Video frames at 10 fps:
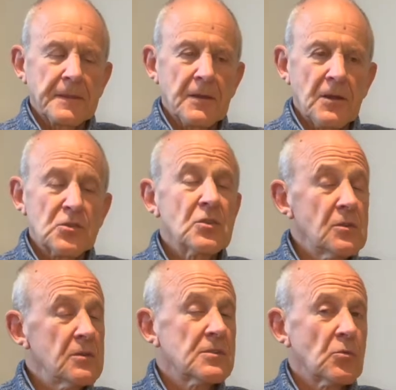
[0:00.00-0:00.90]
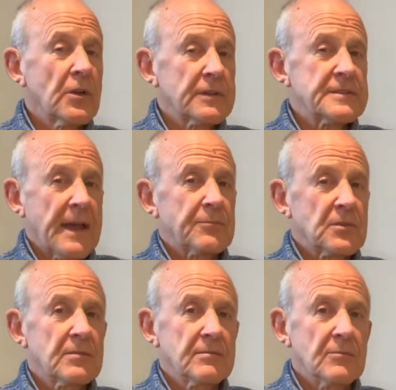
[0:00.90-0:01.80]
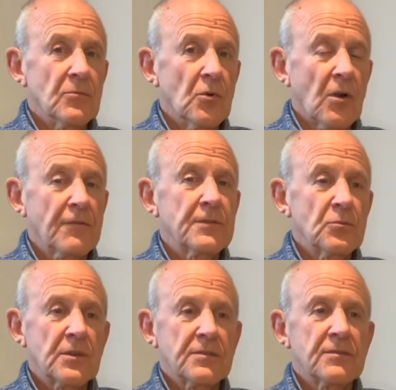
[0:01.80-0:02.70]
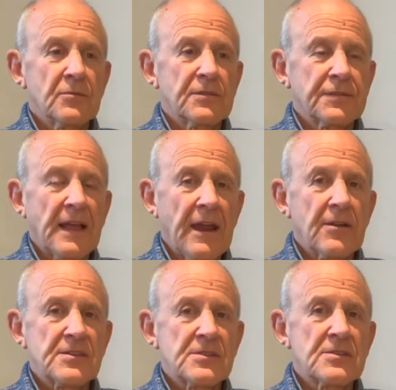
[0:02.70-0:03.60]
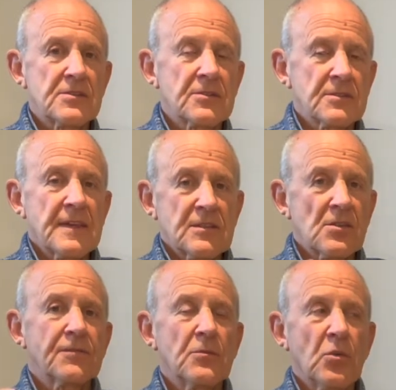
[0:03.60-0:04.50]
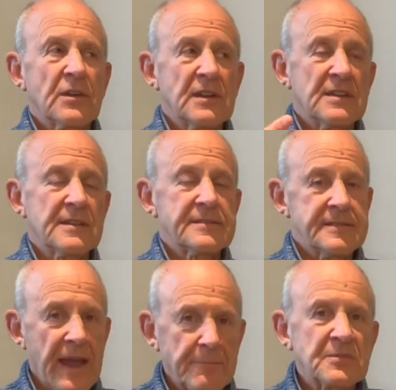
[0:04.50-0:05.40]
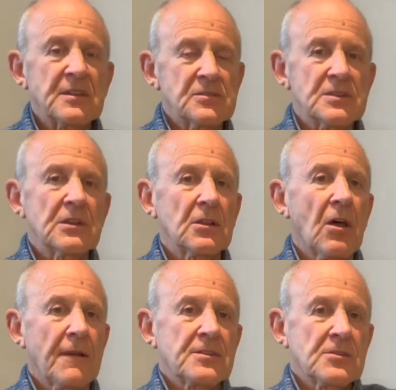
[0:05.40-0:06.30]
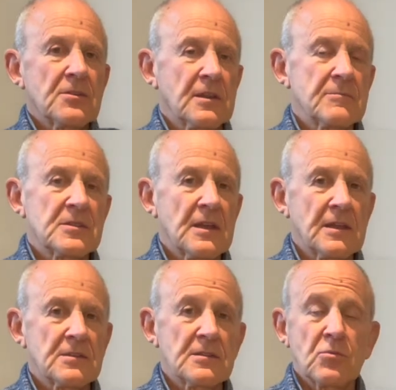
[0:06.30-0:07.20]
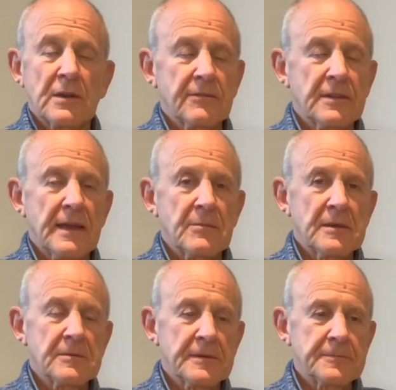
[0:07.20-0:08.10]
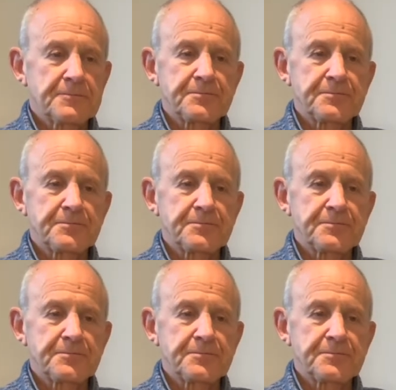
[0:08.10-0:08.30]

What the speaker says: I should use the word adapt more often with flower essences, because that's often what it is, adapting to your life circumstances, whatever they may be.